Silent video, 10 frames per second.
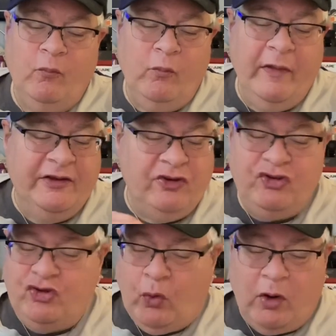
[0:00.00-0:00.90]
It's a
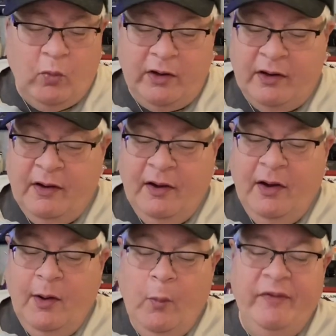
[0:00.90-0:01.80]
short one.
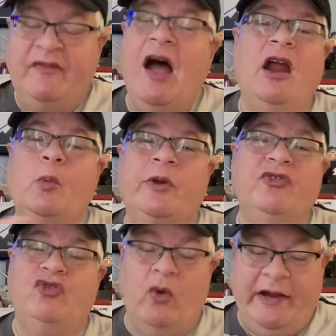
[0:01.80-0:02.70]
We've got to
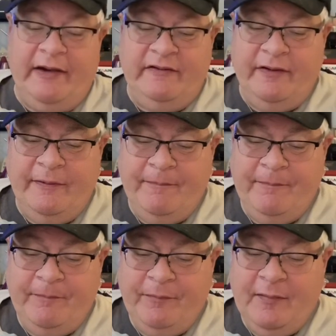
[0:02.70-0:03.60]
enjoy it.
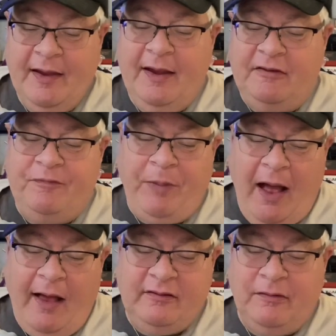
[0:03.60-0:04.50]
It's
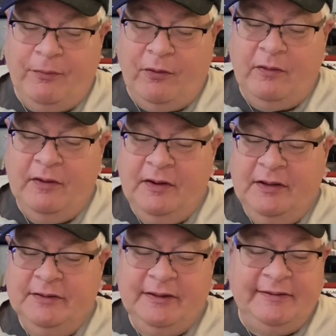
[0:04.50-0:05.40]
possible
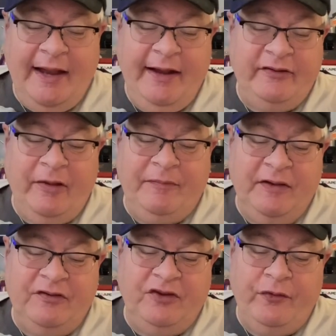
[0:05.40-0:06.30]
to take
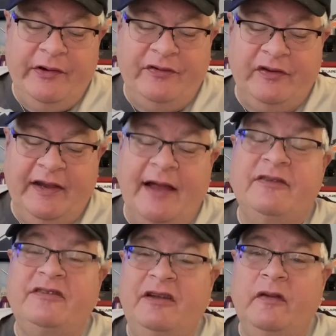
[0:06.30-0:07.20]
something seriously
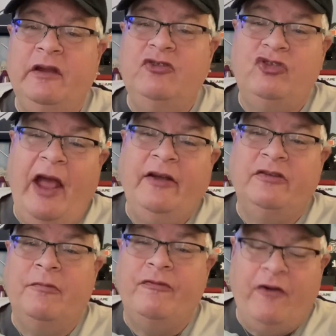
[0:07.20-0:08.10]
and still inject
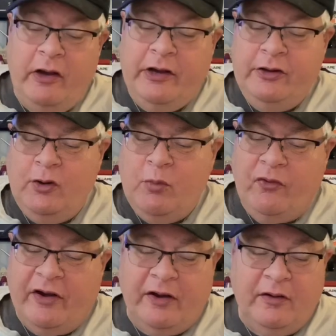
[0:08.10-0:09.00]
some fun and
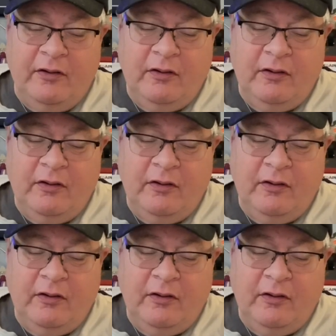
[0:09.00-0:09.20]
humor in it.